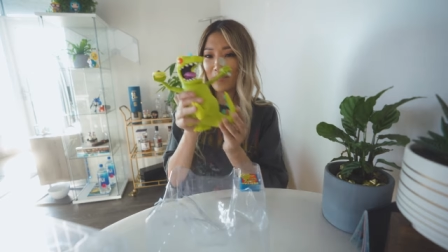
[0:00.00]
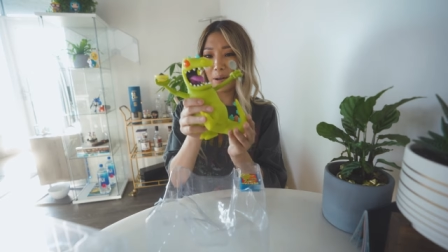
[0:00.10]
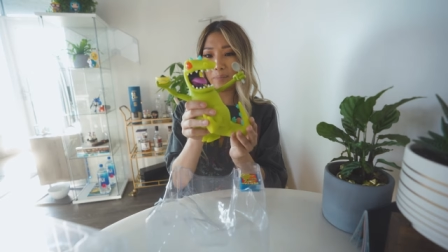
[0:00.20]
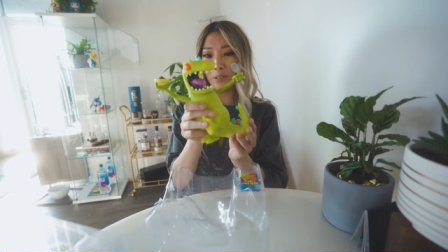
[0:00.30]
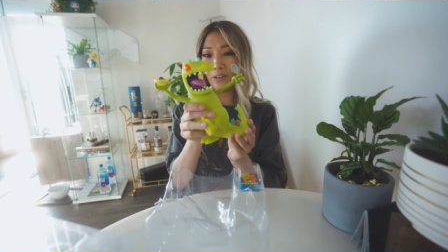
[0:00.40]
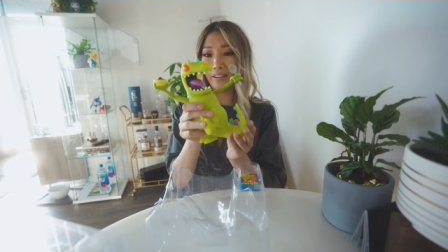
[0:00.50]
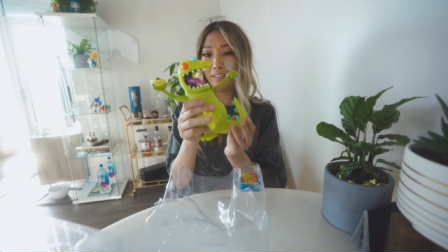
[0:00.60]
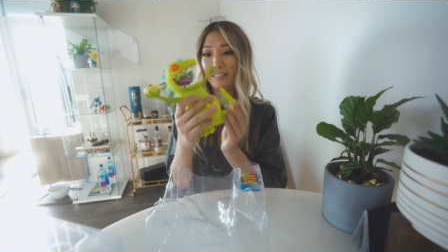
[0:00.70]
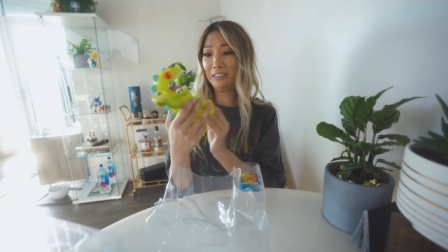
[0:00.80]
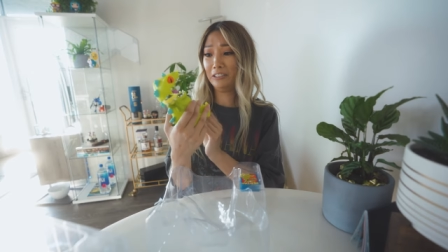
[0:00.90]

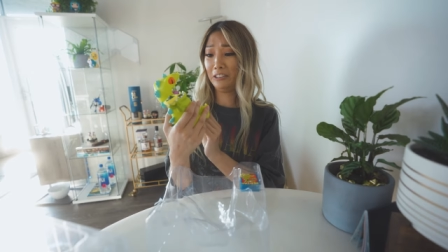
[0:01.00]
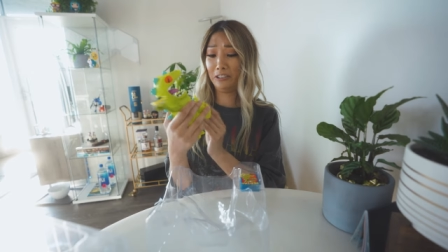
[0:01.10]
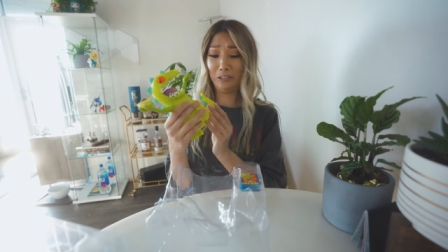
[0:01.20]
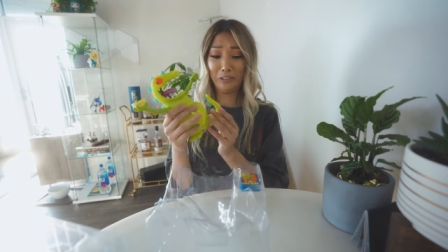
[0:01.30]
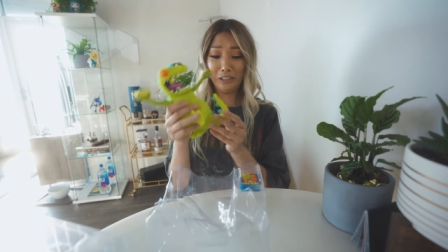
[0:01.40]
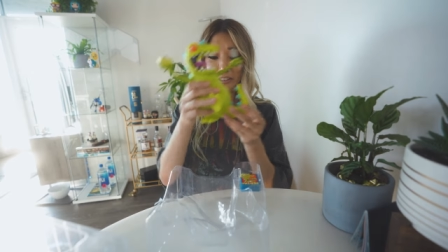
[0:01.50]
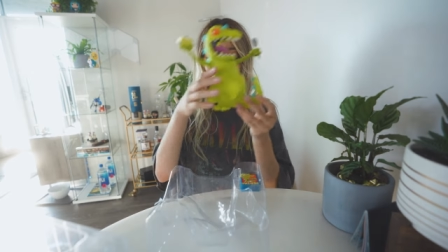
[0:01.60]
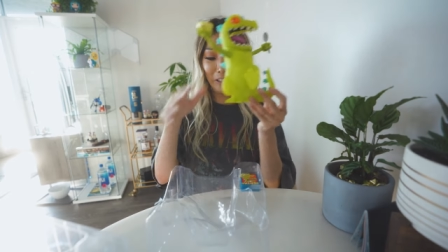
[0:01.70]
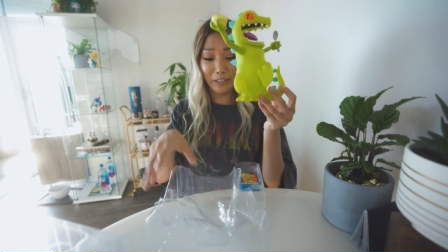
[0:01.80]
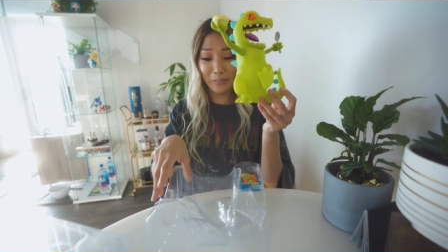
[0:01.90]
Reptar. This is so
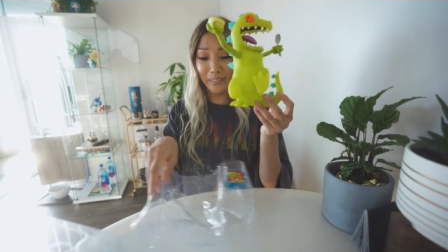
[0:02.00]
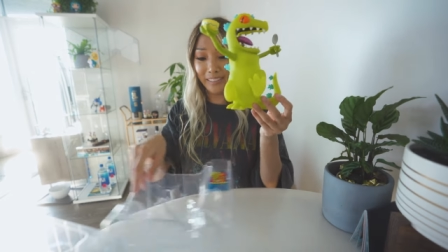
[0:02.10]
cute, I love